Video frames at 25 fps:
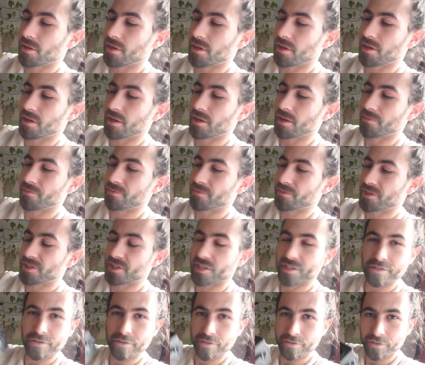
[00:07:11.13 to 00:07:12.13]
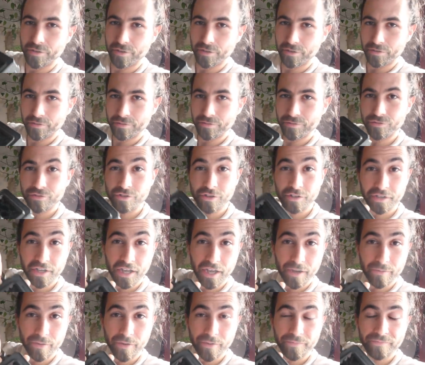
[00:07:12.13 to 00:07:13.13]
um, six hundred dollar trail
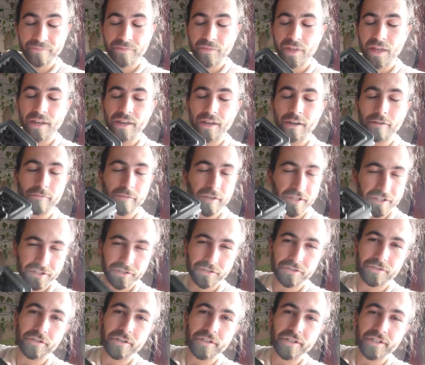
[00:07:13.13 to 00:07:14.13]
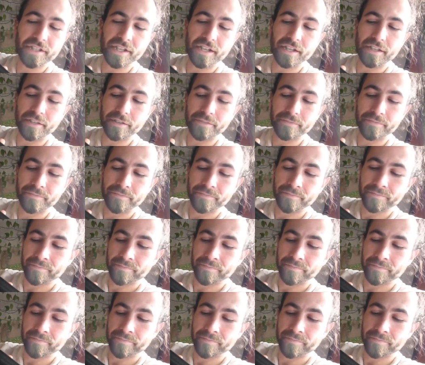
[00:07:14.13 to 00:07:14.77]
camera, and I was just going to sell it,